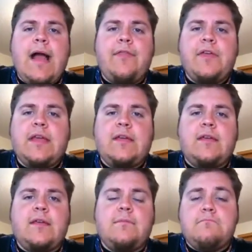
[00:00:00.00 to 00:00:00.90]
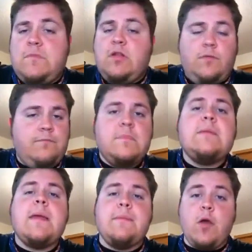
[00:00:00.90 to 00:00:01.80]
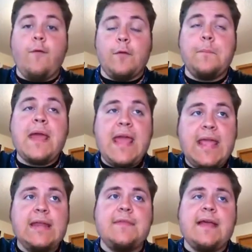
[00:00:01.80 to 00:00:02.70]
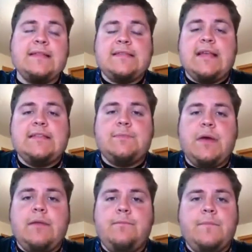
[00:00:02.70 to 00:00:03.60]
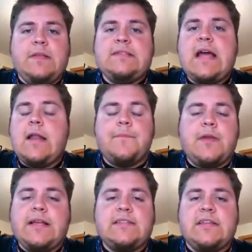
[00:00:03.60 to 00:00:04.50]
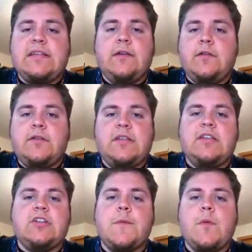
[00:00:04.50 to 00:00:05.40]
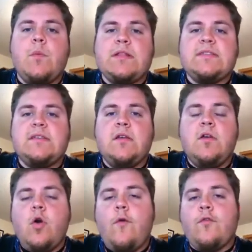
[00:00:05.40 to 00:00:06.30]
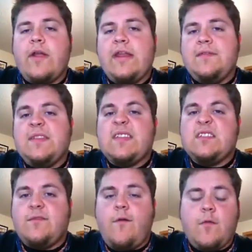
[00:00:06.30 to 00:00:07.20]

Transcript: I think he may be overpaid in that sense, but it's not up to us to determine what's overrated in the sense of